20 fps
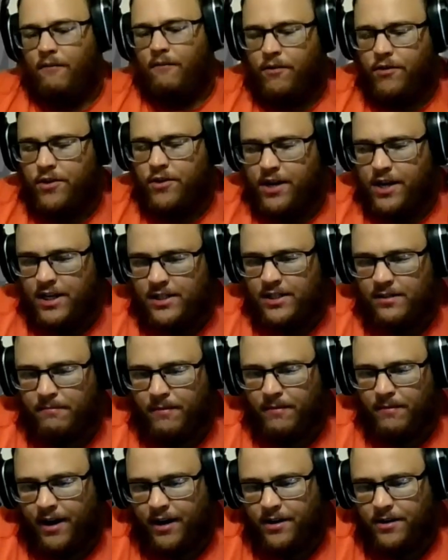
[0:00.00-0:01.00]
When you get
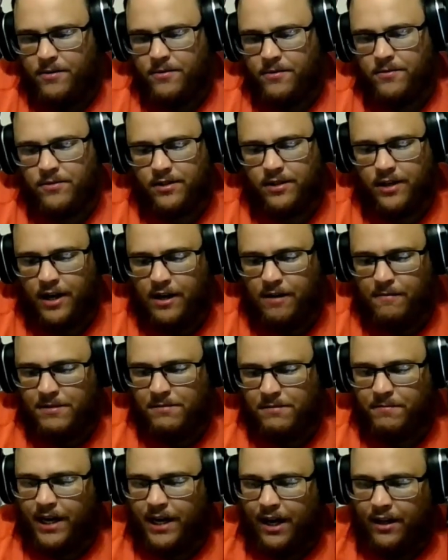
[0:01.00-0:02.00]
somebody whose name
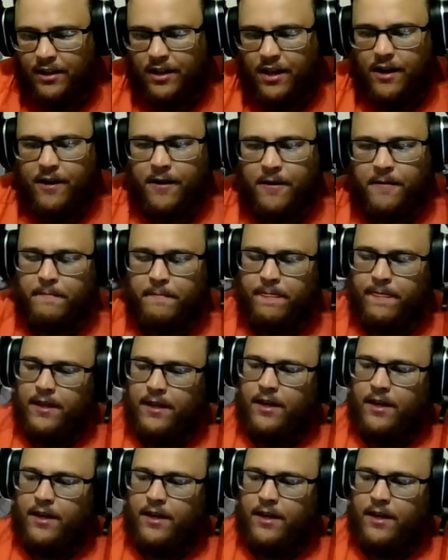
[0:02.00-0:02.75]
has been out there,